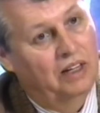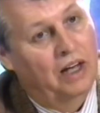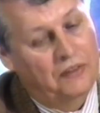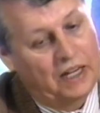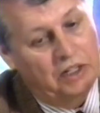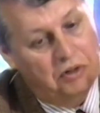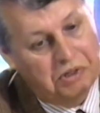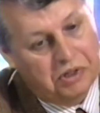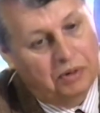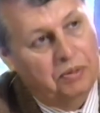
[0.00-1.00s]
And that
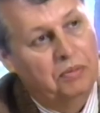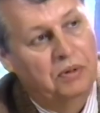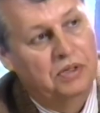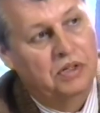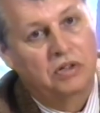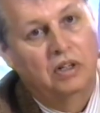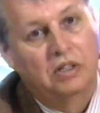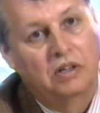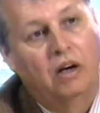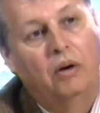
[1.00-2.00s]
usurper position
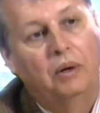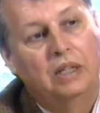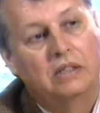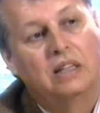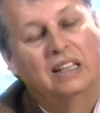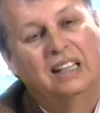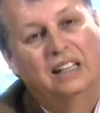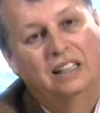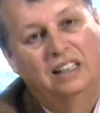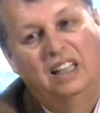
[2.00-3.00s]
is always
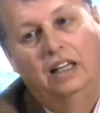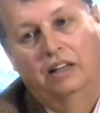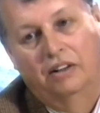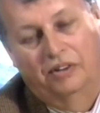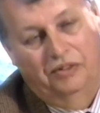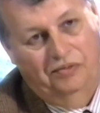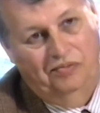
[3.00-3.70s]
an ego.